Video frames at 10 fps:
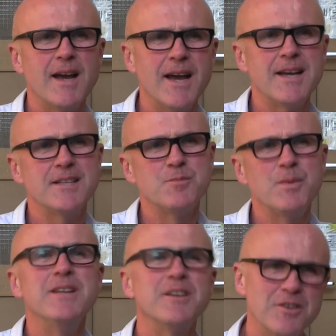has
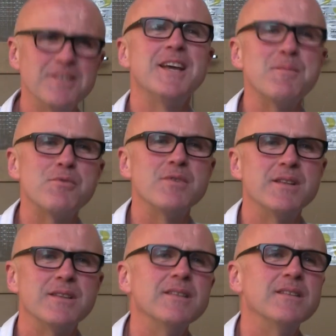been a
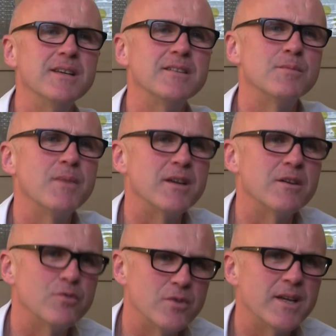contemporary theatre
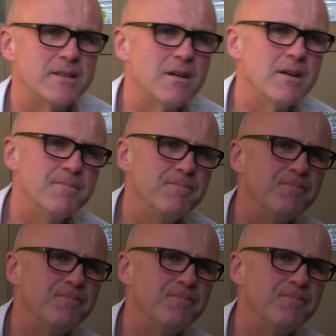maker for their time.